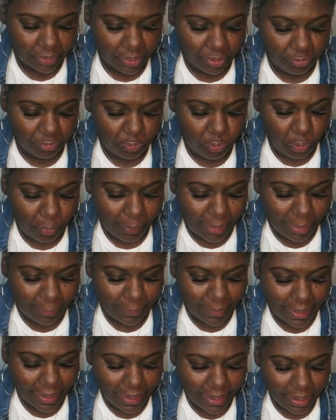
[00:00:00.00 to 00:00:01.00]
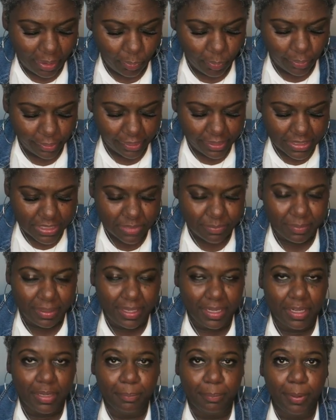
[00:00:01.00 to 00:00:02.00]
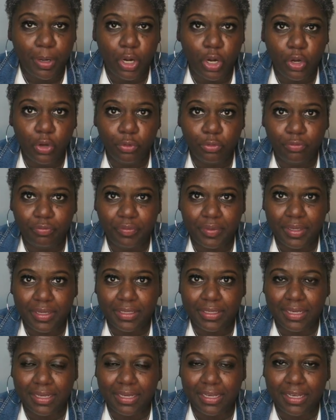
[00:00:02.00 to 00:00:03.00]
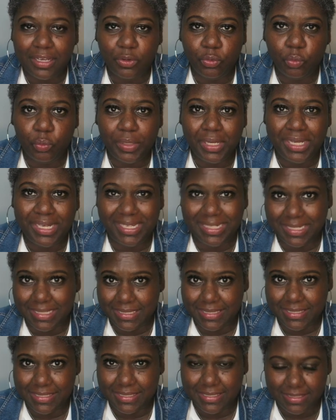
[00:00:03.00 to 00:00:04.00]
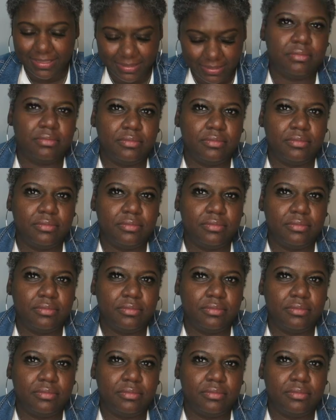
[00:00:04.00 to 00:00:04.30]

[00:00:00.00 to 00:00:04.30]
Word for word: For my power is made perfect in weakness.